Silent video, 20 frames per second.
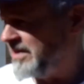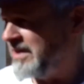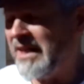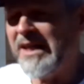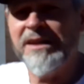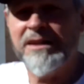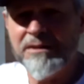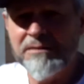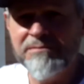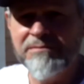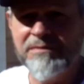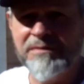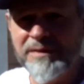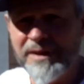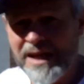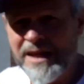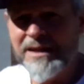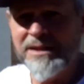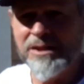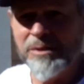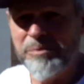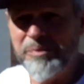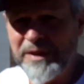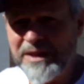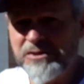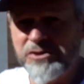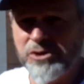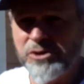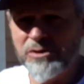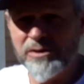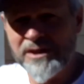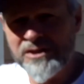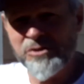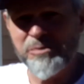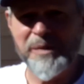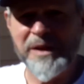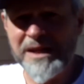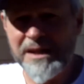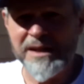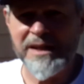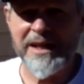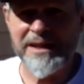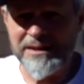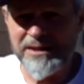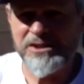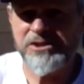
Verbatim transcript: Think of the pitcher as being at